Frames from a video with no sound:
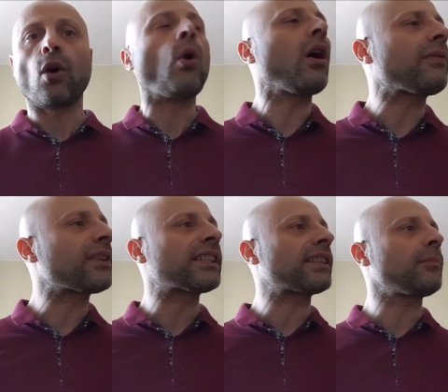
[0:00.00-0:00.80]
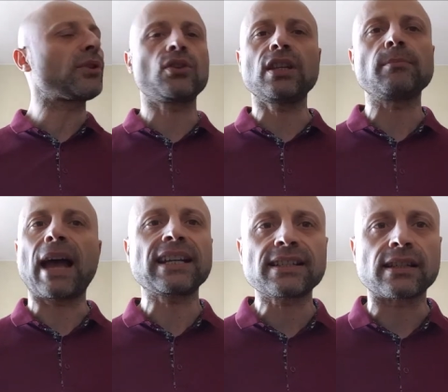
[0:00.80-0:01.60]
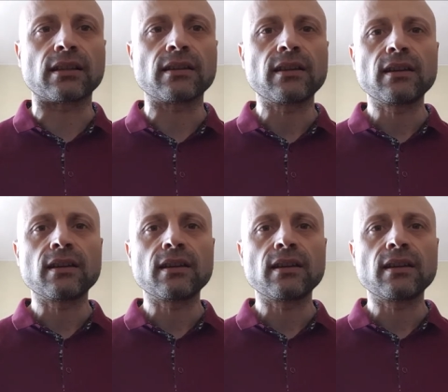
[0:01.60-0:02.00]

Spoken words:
Or, for example, you need medicine.